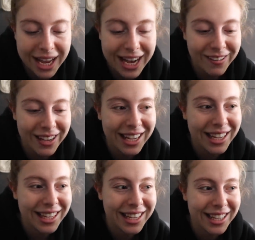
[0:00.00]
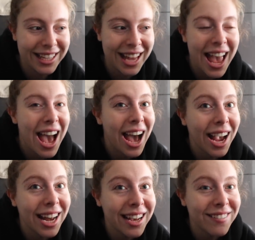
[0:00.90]
Anyway,
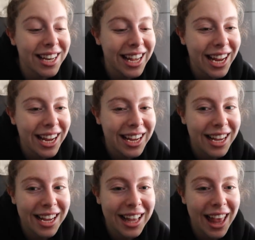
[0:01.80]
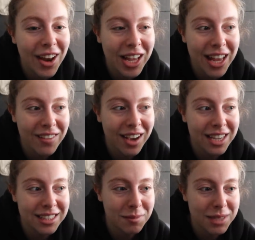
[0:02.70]
I'm gonna get ready and I'll keep you
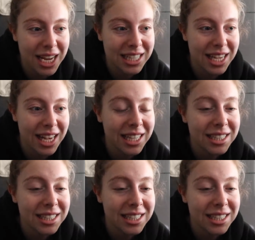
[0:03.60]
guys updated.